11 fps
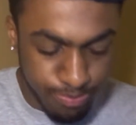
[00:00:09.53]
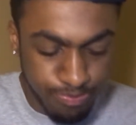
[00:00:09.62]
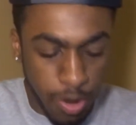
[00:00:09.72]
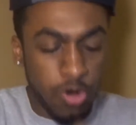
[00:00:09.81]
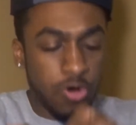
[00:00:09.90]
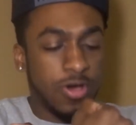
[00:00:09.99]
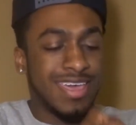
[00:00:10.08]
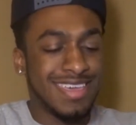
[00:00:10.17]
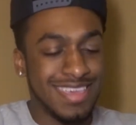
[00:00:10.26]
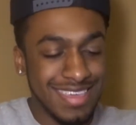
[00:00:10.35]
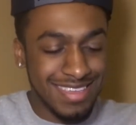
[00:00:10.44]
boy,
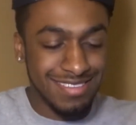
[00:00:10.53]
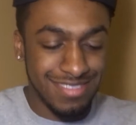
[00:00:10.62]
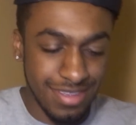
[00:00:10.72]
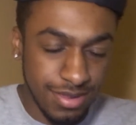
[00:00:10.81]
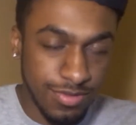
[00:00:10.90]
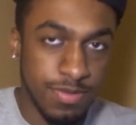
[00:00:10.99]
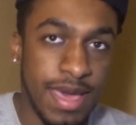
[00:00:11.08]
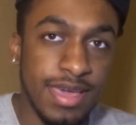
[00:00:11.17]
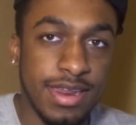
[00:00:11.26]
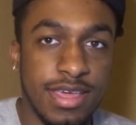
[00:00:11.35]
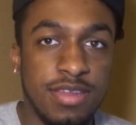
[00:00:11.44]
King Gent, and we back
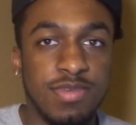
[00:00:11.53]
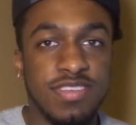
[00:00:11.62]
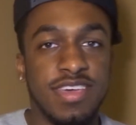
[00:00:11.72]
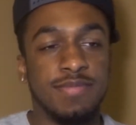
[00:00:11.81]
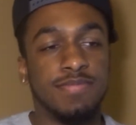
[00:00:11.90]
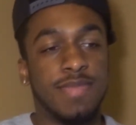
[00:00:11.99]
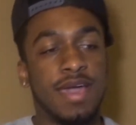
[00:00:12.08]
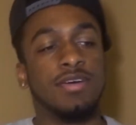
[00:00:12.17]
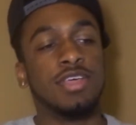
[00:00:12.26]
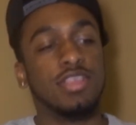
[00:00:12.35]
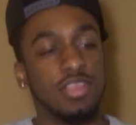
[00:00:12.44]
in the kingdom once again. Now,
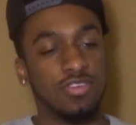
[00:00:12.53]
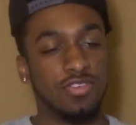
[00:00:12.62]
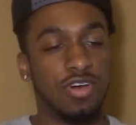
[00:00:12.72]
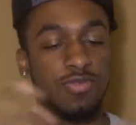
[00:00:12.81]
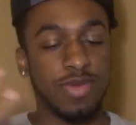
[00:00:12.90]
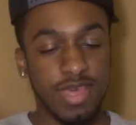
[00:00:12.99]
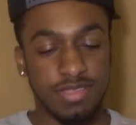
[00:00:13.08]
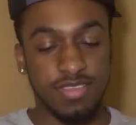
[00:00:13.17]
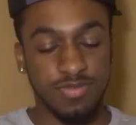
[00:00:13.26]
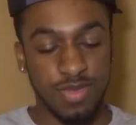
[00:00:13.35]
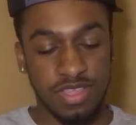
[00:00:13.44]
you know how we got
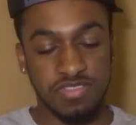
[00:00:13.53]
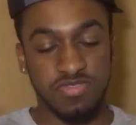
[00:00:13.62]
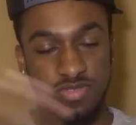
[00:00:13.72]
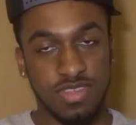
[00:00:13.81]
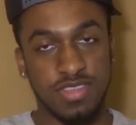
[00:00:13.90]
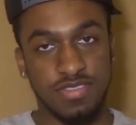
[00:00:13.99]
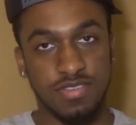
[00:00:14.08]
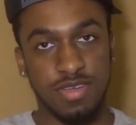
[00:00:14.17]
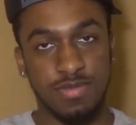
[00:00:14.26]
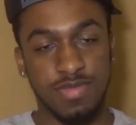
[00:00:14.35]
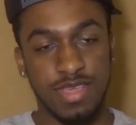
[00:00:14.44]
this? We got this with
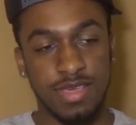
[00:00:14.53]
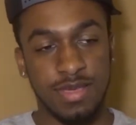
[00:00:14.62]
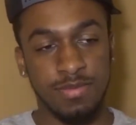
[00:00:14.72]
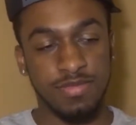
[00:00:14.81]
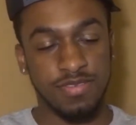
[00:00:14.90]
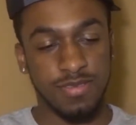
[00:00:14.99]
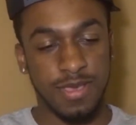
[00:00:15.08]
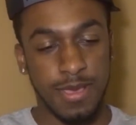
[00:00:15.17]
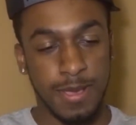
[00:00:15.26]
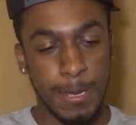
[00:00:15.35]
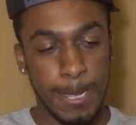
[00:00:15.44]
Instagram DMs.
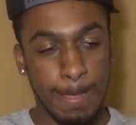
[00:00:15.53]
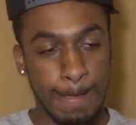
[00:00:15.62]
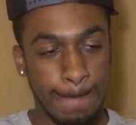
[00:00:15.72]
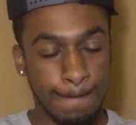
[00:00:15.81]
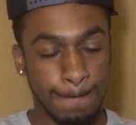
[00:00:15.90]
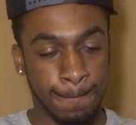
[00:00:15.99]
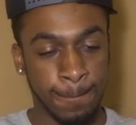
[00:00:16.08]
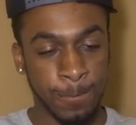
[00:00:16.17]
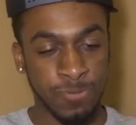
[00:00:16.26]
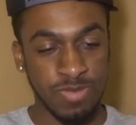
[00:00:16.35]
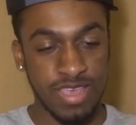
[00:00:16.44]
Um,
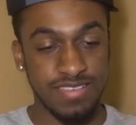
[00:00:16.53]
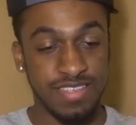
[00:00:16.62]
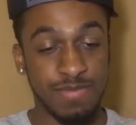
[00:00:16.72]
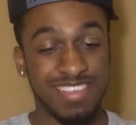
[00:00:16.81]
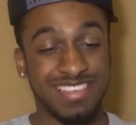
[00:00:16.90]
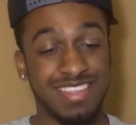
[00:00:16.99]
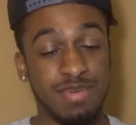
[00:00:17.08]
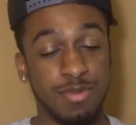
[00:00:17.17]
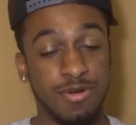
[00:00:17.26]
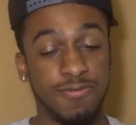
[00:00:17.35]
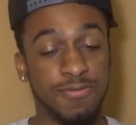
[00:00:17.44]
his name is
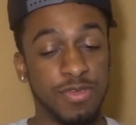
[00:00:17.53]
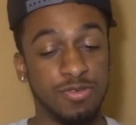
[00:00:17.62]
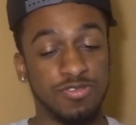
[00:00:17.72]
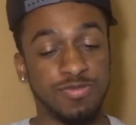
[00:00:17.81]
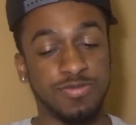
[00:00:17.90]
Clayborne Fields.